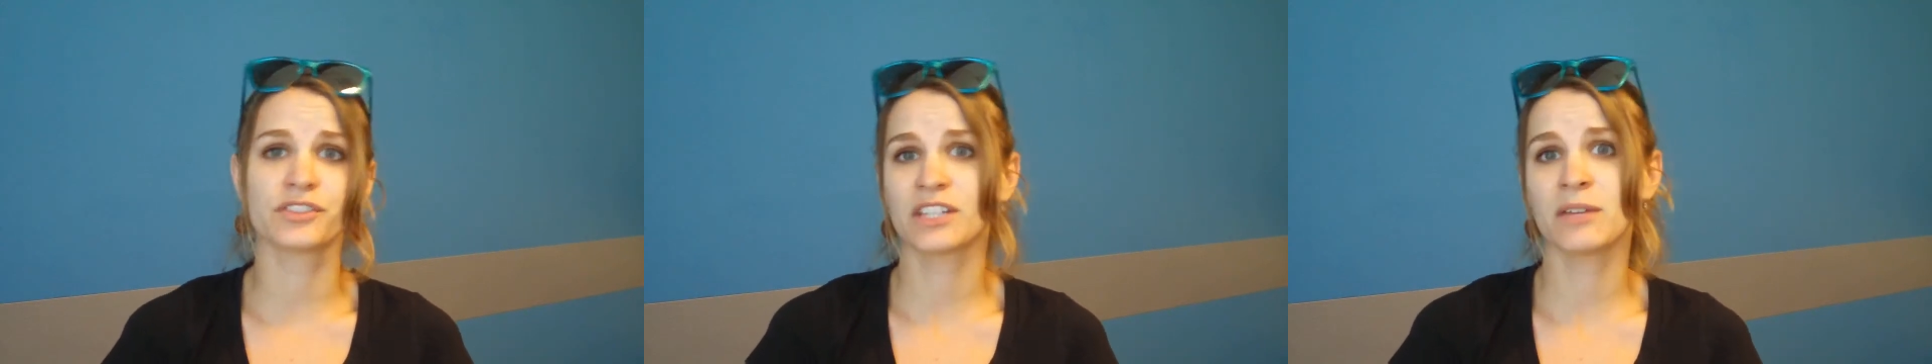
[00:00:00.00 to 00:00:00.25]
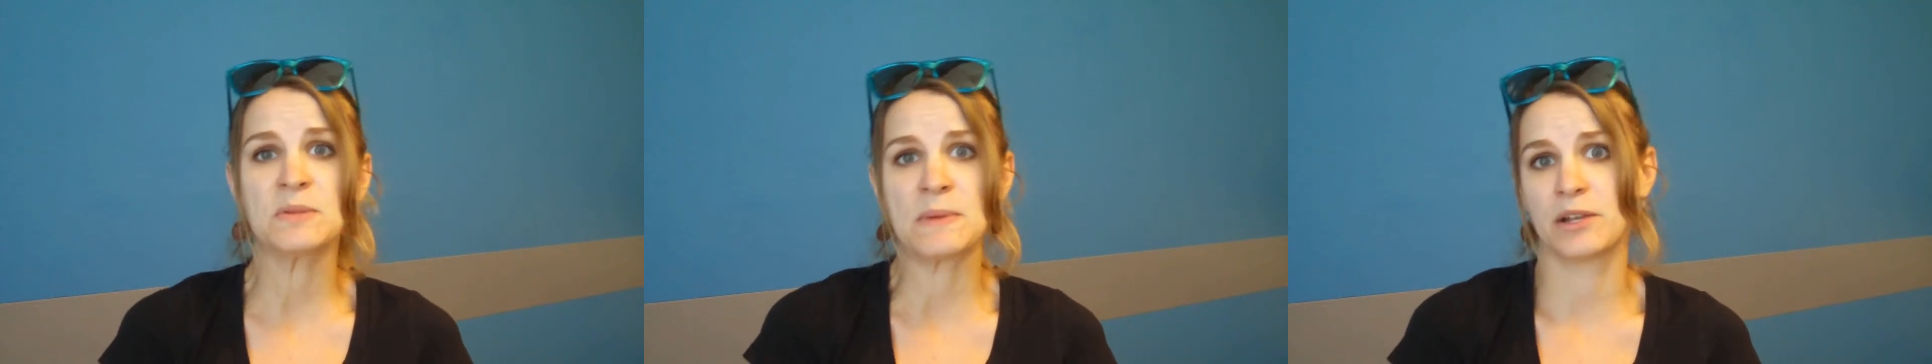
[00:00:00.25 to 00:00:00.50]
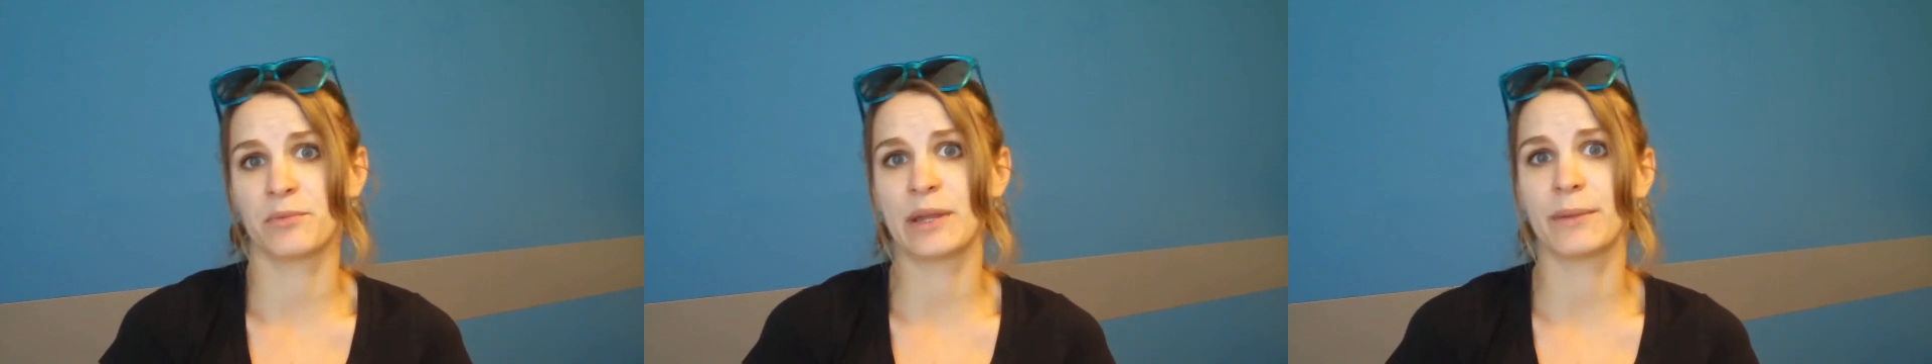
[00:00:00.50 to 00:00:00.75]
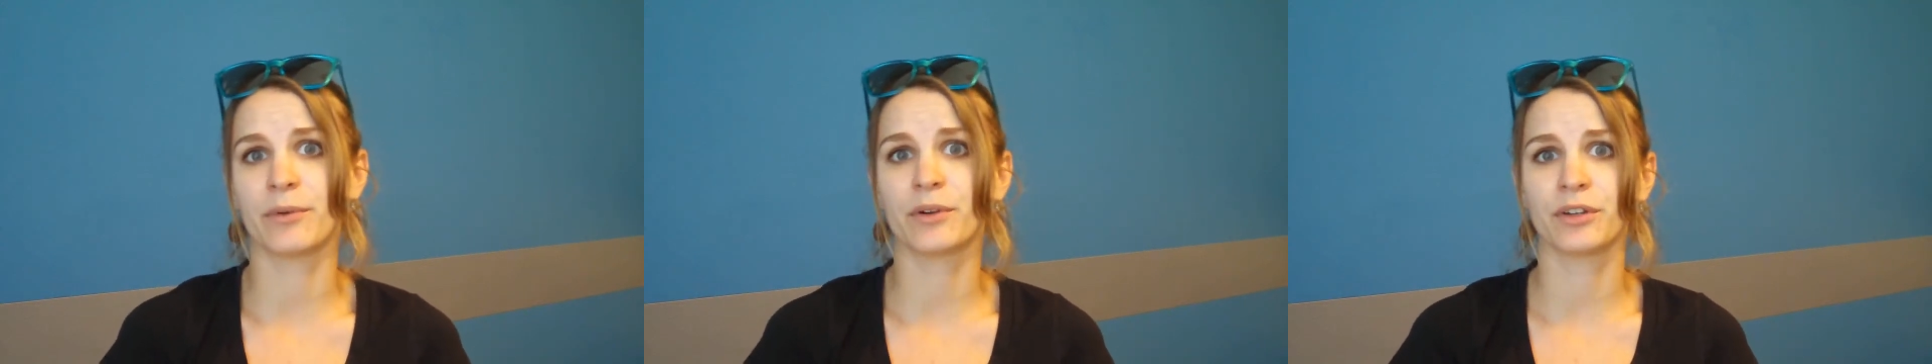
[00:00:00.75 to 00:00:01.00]
just tell me about your
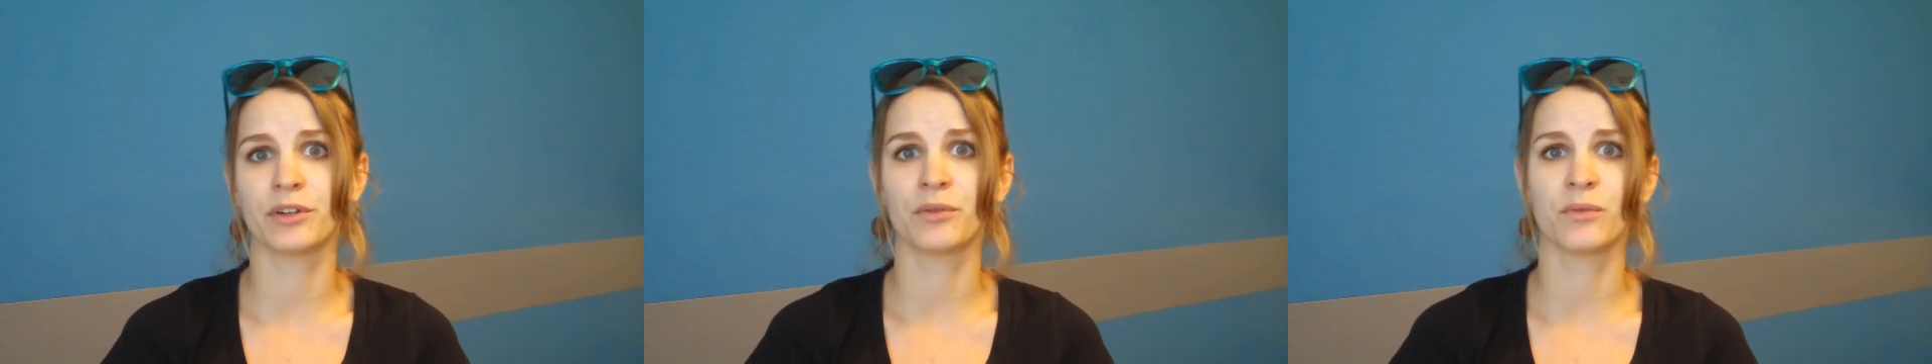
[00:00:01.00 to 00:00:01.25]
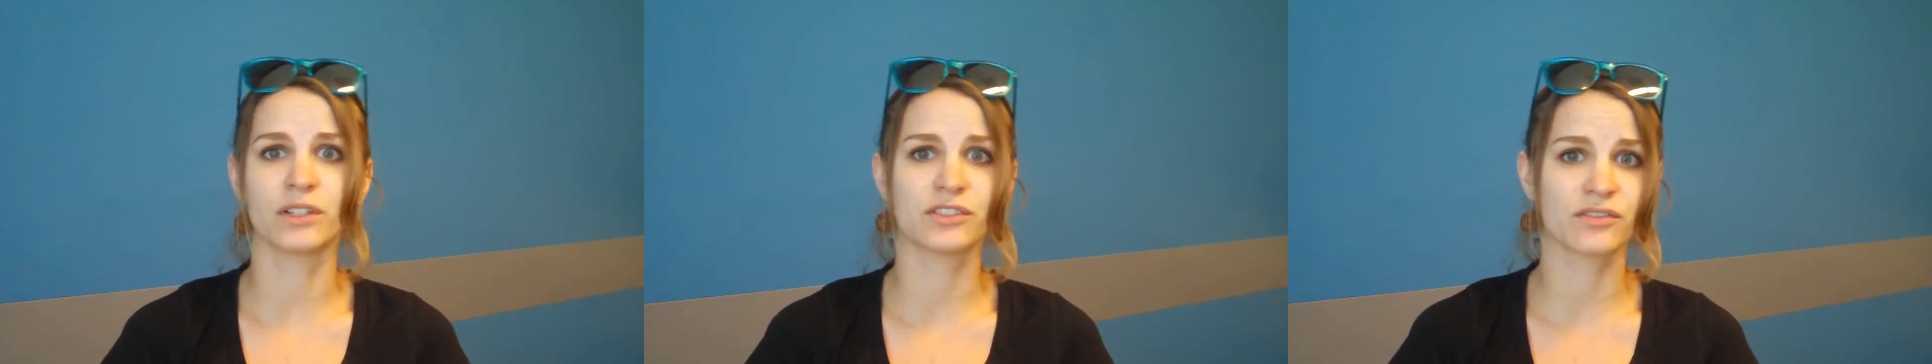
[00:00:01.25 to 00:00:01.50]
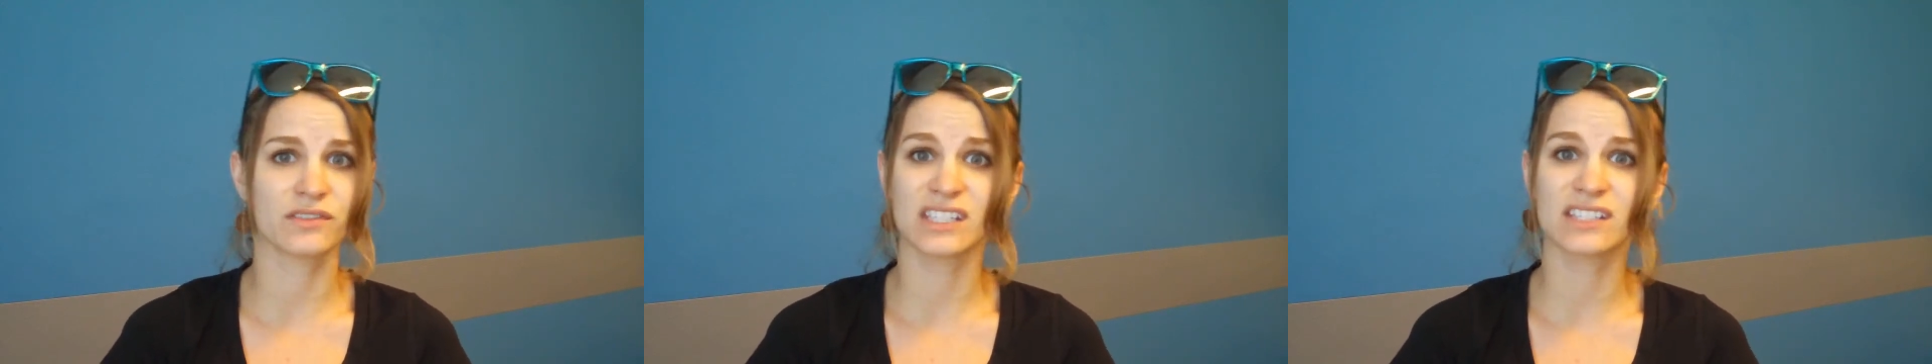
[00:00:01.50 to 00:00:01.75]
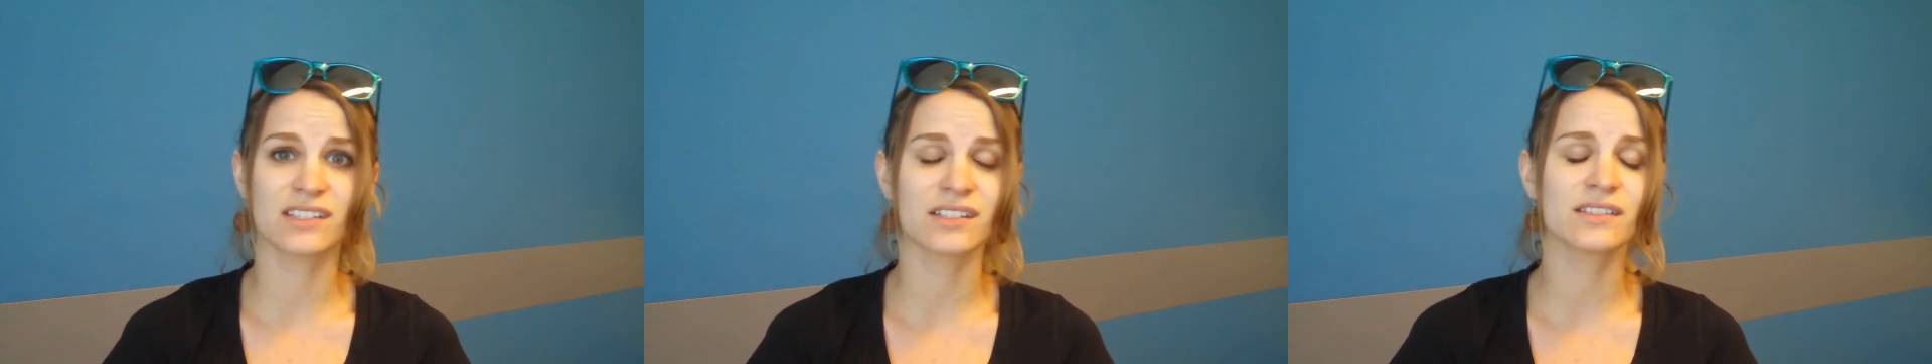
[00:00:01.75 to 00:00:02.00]
paper. You know, what's your
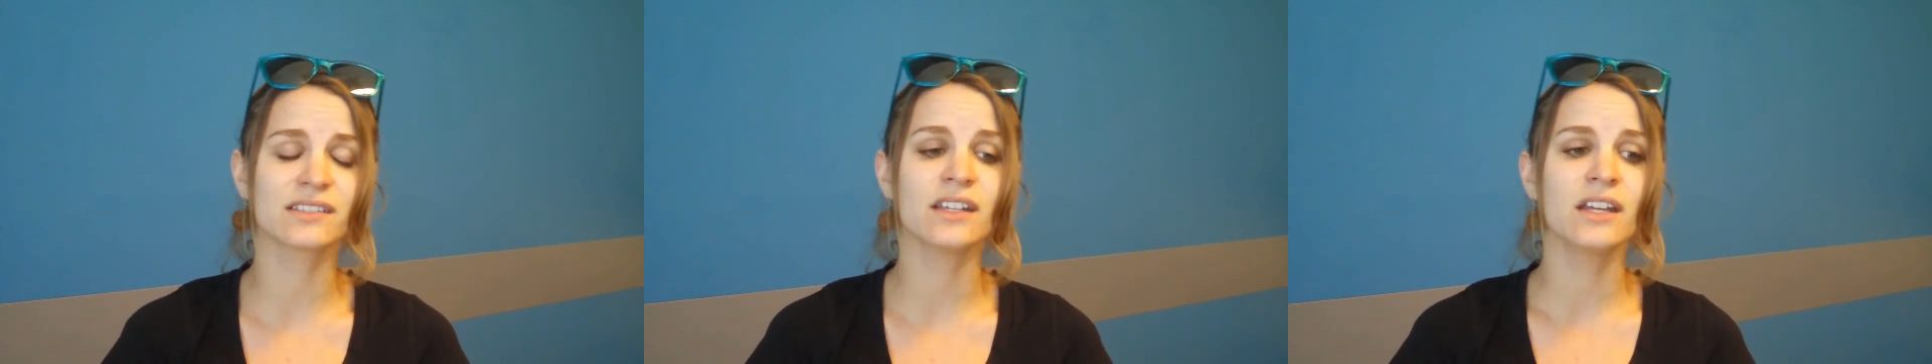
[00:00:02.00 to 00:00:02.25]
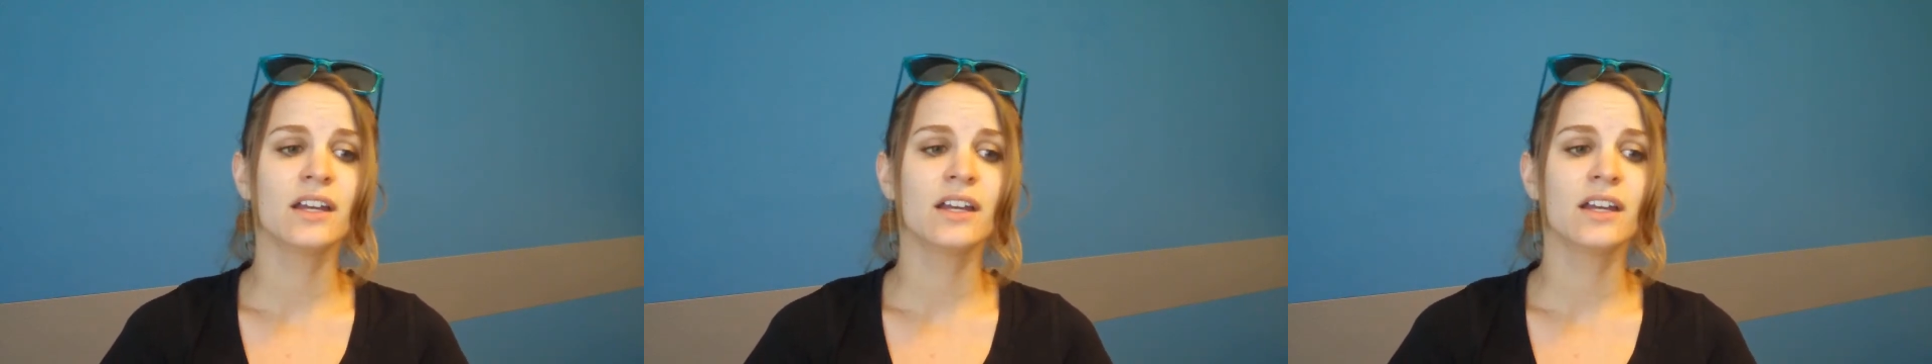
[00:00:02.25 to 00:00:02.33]
thesis?